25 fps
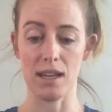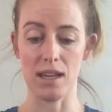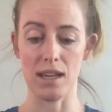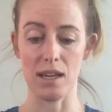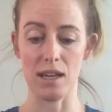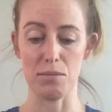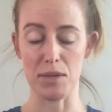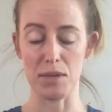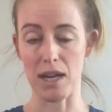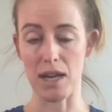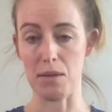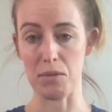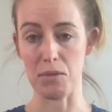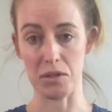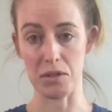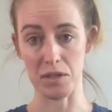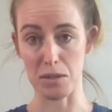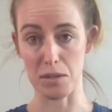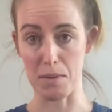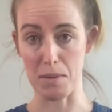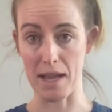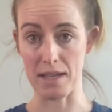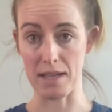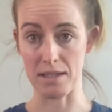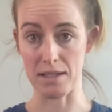abdominal
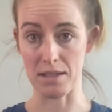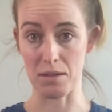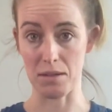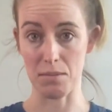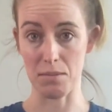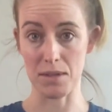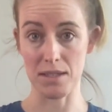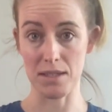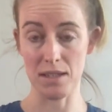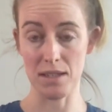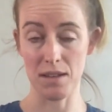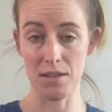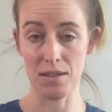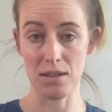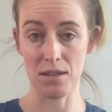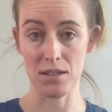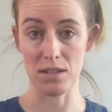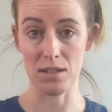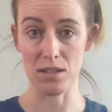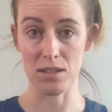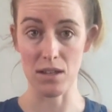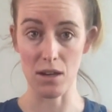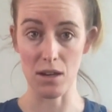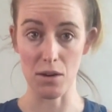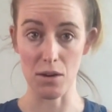spasms.
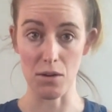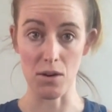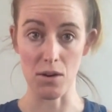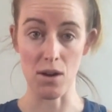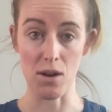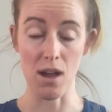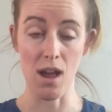So